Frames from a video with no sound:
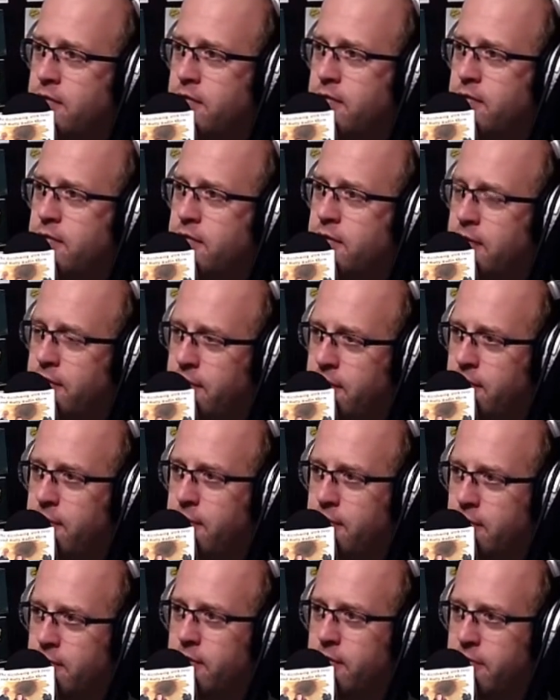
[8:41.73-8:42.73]
It's in the areas
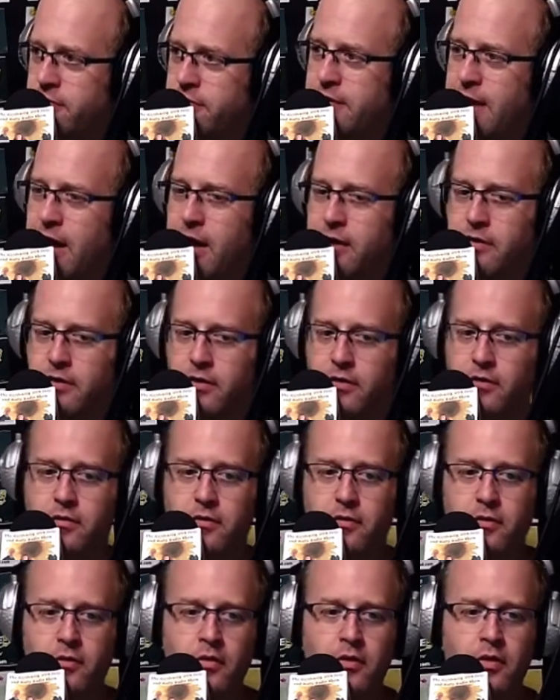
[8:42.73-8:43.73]
where the, the water's
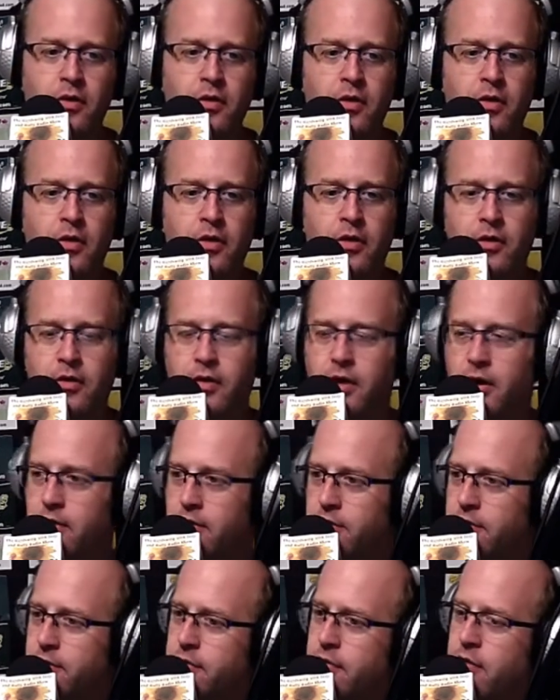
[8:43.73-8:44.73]
stagnant, more stagnant,
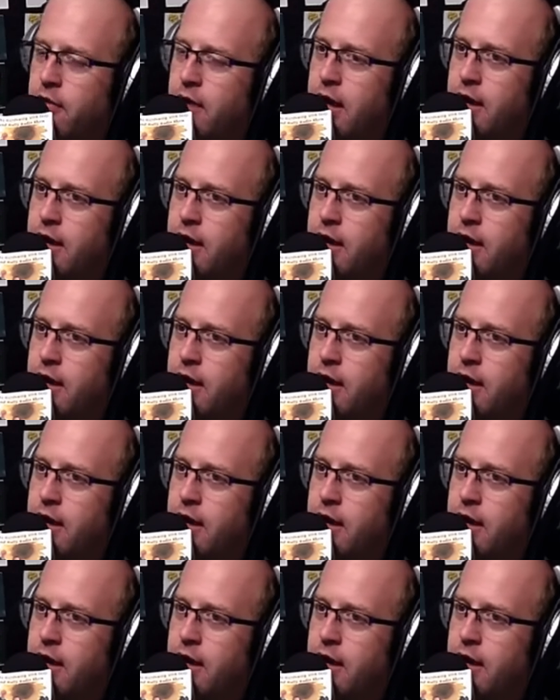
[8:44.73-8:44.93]
stagnant, yeah. right?